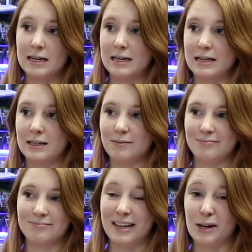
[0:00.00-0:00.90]
in
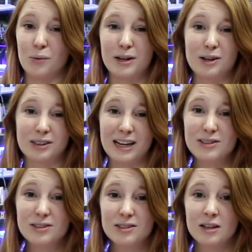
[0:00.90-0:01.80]
like a week or
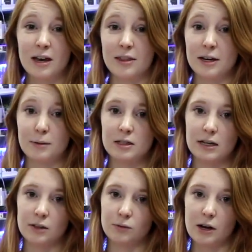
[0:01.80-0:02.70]
less, and then I'm going to
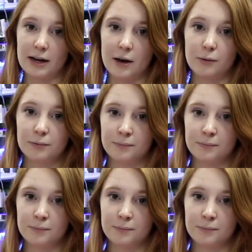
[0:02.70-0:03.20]
take the rock out.